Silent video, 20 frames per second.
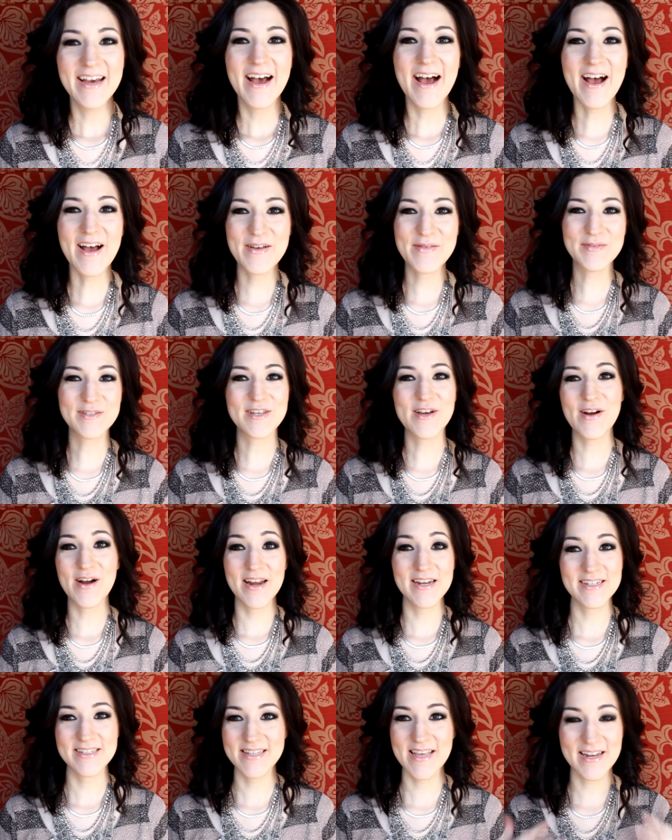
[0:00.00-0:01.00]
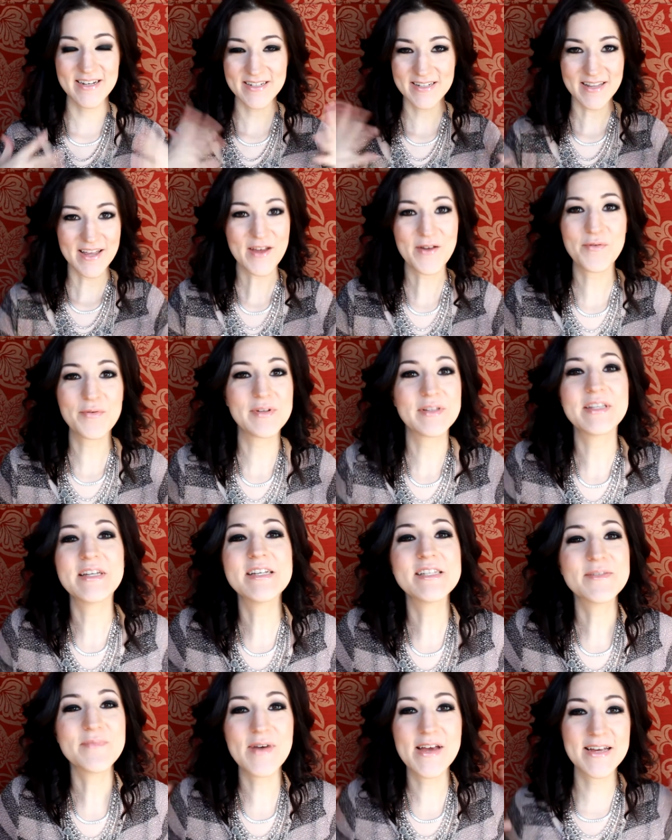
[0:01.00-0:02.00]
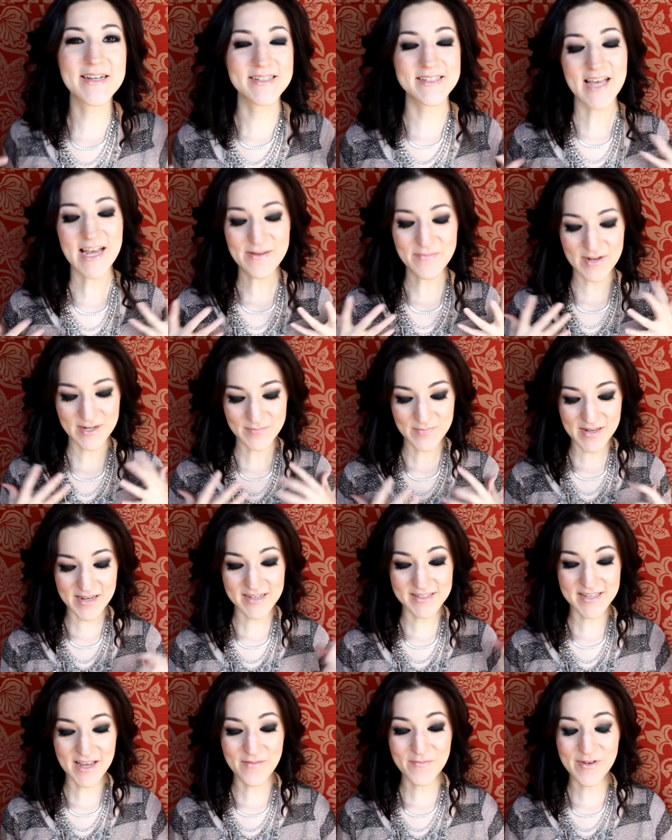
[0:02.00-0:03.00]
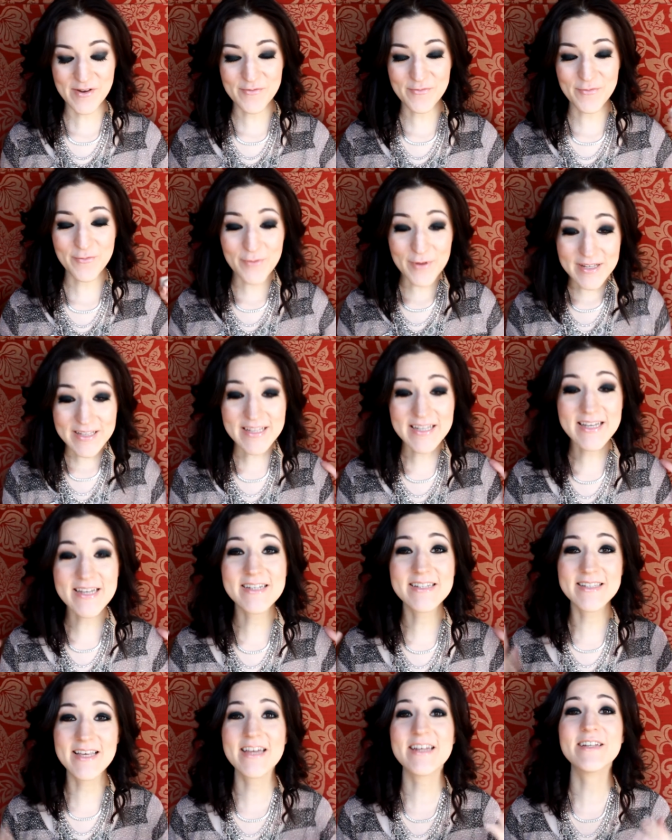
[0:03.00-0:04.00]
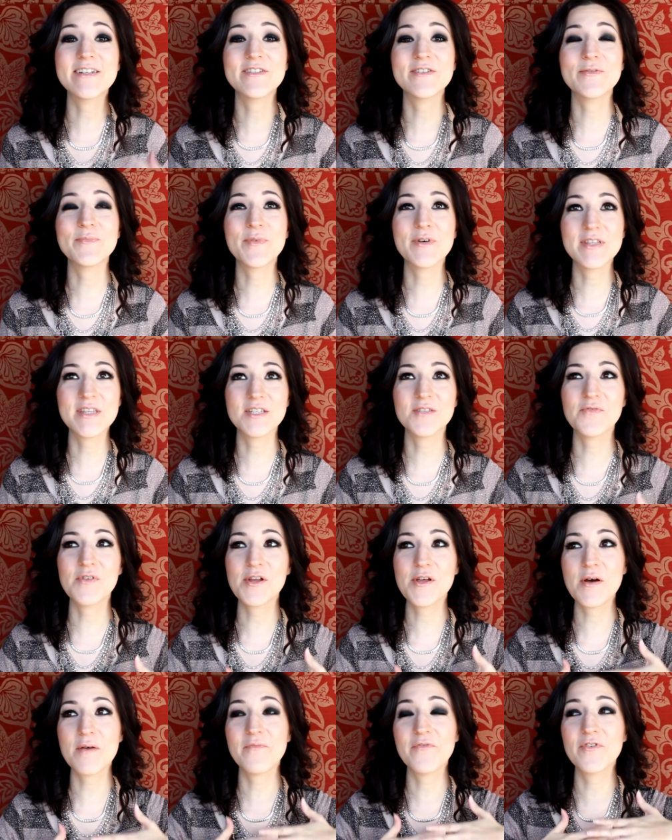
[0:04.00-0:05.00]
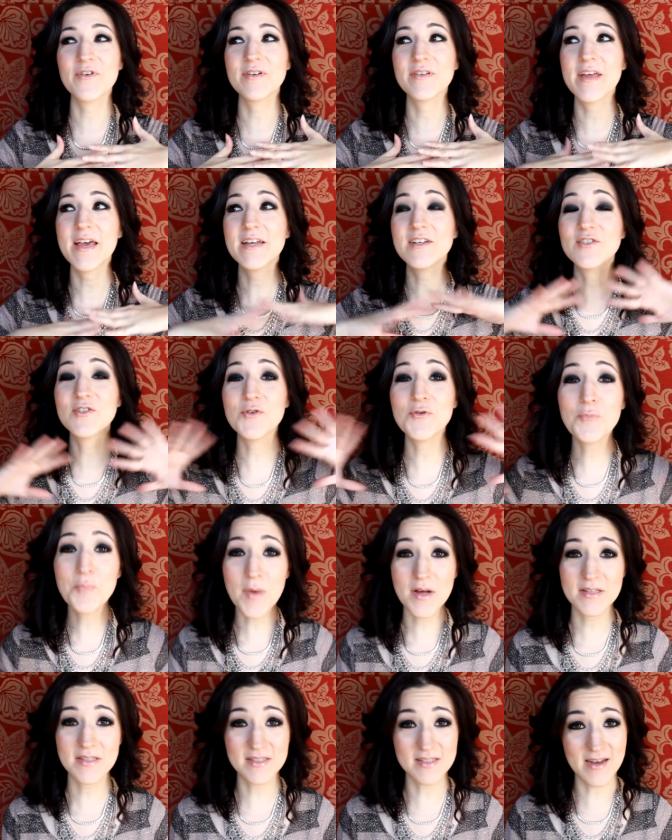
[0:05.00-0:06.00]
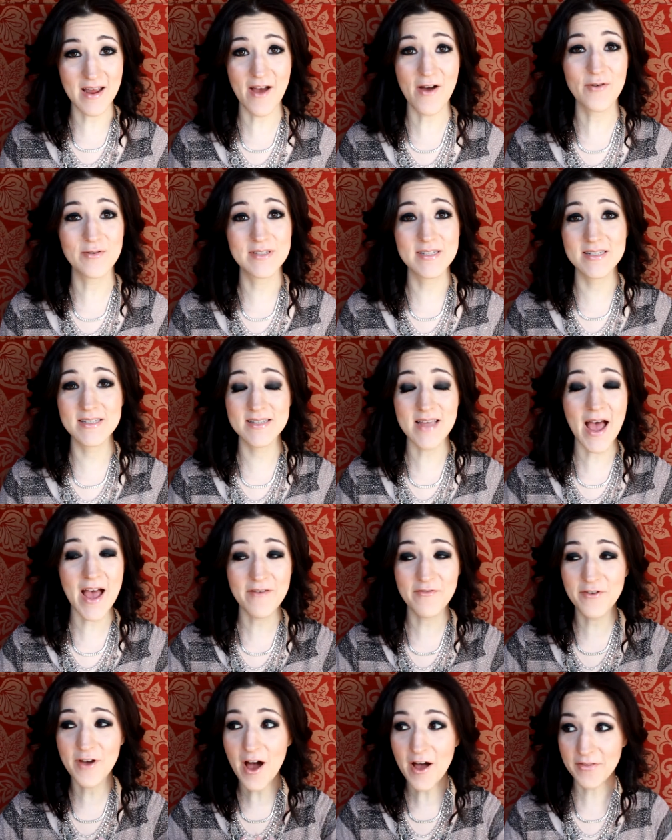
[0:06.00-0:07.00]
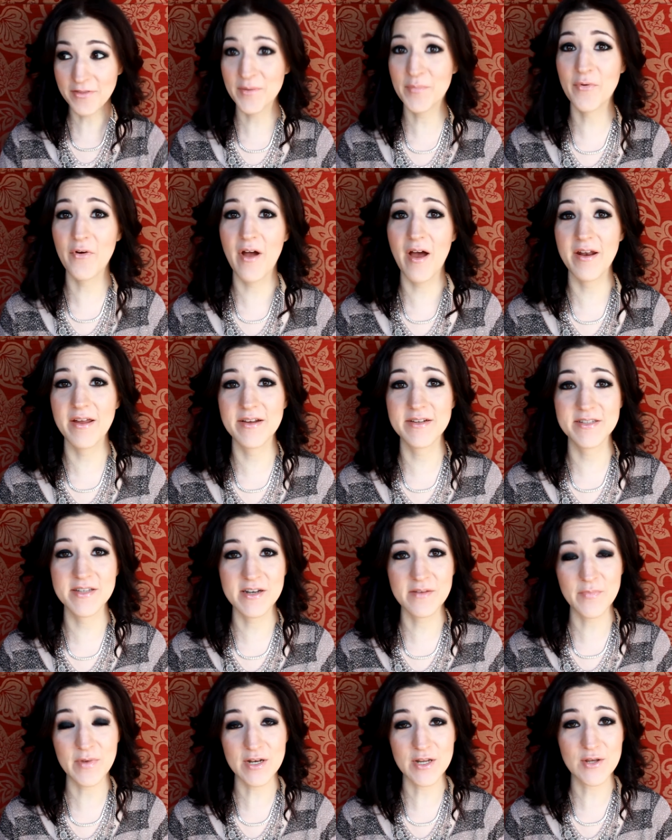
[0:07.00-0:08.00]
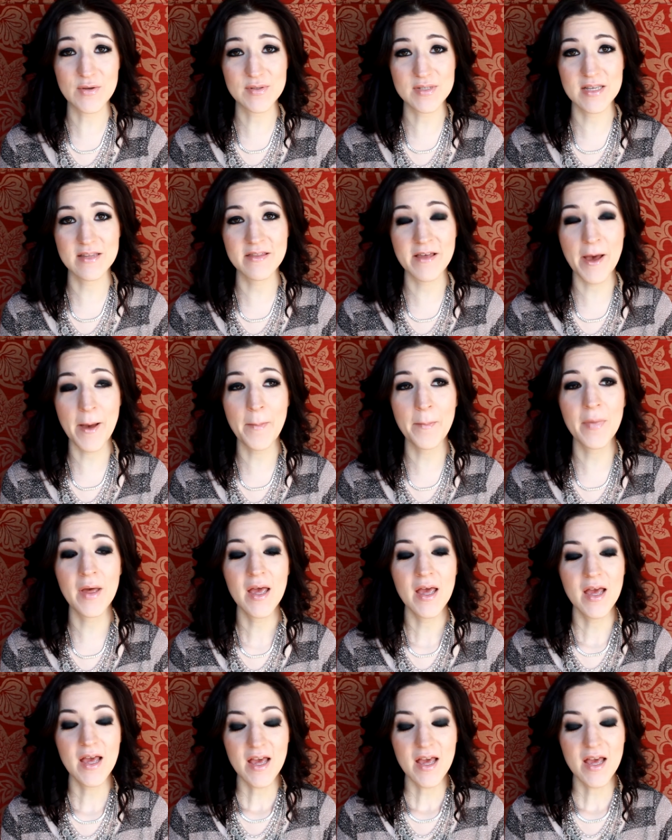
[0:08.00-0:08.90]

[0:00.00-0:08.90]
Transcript: I'm sorry, I just had to like release my excitement because I've been really excited to put this video up for like two months now since I've gotten the products and have been using them.